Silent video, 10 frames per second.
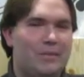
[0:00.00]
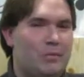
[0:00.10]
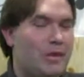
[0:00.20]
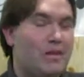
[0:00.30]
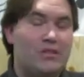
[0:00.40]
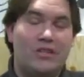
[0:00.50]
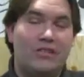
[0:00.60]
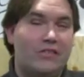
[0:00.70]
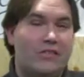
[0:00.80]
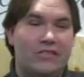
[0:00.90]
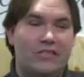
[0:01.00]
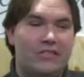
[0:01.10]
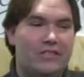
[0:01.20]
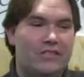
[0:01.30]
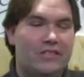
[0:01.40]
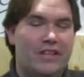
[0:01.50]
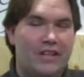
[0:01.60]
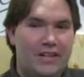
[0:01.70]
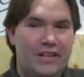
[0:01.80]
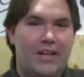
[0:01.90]
But not Jesus.
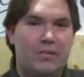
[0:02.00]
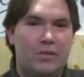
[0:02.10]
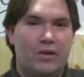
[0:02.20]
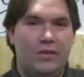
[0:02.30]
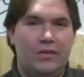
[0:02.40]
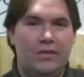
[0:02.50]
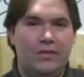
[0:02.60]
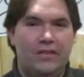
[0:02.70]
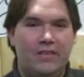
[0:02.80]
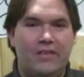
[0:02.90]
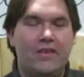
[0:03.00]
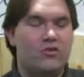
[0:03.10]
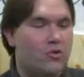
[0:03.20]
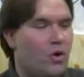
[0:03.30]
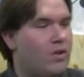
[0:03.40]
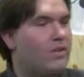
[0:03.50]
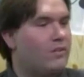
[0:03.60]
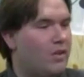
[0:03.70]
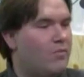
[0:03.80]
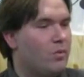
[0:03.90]
He came here. That's how strong his
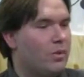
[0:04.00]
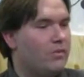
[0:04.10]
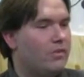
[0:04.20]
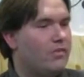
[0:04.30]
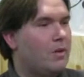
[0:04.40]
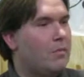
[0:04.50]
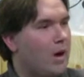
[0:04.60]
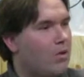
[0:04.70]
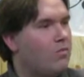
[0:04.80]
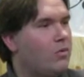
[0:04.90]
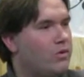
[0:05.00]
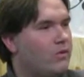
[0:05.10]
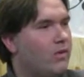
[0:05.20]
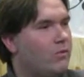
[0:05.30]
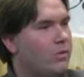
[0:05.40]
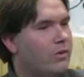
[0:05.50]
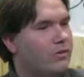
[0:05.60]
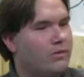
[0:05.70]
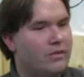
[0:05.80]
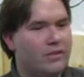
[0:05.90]
love was. That's how powerful his love was.
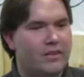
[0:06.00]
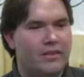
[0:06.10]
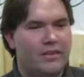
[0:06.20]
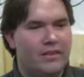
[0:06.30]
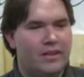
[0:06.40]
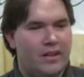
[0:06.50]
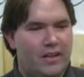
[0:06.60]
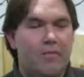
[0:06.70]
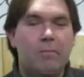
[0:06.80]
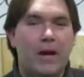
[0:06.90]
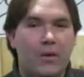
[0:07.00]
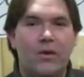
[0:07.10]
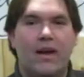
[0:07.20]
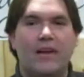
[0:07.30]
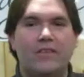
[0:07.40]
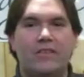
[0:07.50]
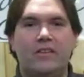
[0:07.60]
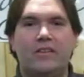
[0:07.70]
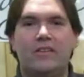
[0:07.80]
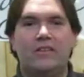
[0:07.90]
He left paradise
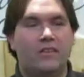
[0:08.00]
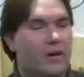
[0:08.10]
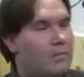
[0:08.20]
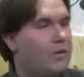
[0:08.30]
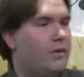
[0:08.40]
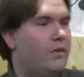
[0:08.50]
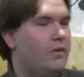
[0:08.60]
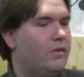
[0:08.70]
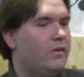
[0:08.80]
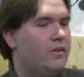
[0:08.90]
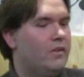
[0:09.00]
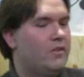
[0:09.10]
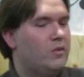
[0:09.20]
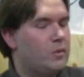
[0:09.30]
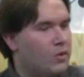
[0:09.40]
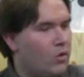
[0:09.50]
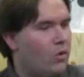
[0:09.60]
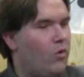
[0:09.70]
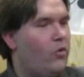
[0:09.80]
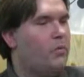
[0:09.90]
to come here to be
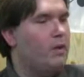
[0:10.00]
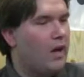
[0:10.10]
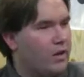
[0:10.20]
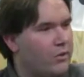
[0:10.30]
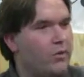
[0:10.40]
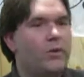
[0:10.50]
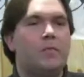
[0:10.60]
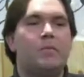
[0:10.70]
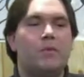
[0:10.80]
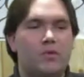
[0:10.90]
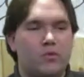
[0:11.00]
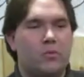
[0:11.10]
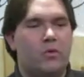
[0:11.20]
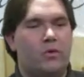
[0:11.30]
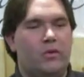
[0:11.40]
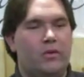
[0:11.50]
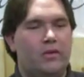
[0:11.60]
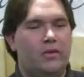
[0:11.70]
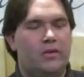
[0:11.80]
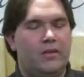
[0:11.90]
cold, to be hungry, to be miserable.
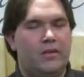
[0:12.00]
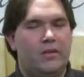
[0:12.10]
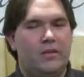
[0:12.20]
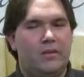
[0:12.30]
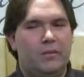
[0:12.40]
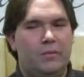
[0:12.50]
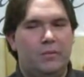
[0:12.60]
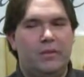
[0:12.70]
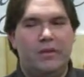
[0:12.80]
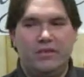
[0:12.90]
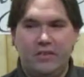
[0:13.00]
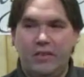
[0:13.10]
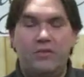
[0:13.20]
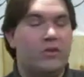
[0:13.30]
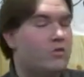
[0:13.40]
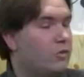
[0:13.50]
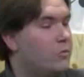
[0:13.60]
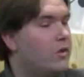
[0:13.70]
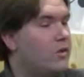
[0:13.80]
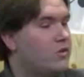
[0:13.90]
But because he loved us so
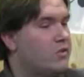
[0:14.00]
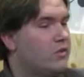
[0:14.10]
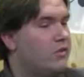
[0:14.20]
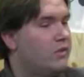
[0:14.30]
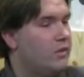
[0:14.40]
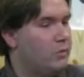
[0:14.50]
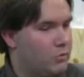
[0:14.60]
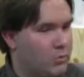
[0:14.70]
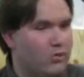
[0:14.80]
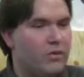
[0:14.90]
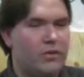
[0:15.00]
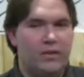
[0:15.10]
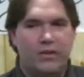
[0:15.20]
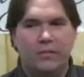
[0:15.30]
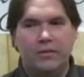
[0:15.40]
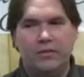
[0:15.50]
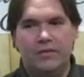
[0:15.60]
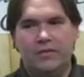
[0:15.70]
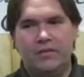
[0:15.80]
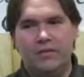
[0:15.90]
much, it was worth to him.
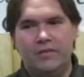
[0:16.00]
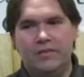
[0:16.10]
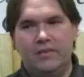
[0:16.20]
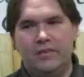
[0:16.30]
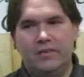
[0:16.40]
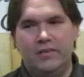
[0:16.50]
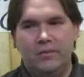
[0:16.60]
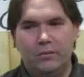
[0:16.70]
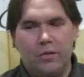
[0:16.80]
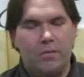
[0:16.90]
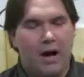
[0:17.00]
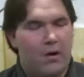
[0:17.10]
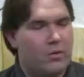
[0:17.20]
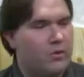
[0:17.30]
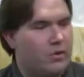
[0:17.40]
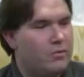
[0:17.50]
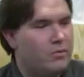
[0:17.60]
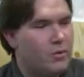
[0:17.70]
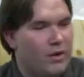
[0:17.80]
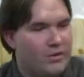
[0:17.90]
What power the love
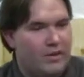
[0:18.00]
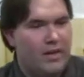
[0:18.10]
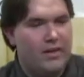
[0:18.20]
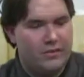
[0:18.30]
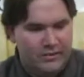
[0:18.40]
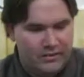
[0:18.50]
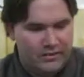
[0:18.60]
of Christ has.